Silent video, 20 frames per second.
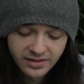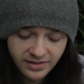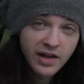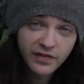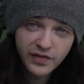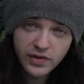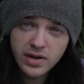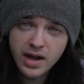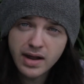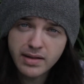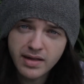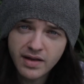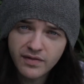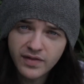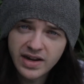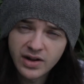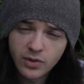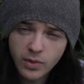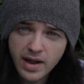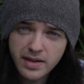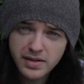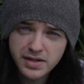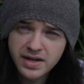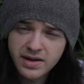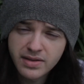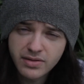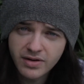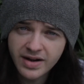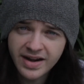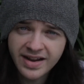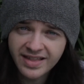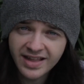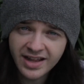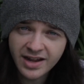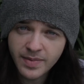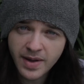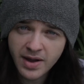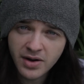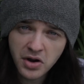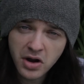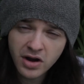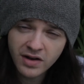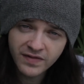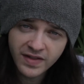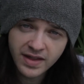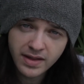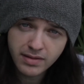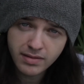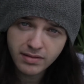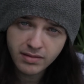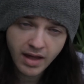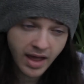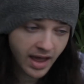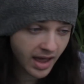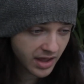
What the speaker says: If you guys have any questions or anything about all of this,